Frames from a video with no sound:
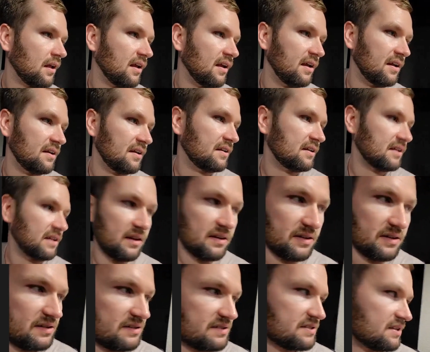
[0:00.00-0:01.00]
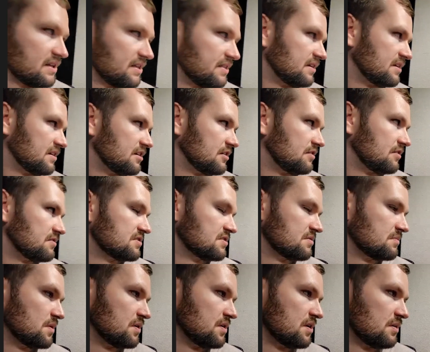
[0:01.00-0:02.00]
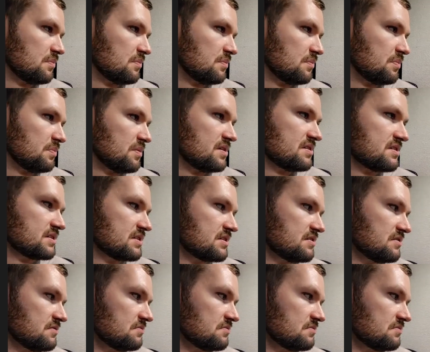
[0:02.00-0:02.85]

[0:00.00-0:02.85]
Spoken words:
it does, I think, use some unique pieces too.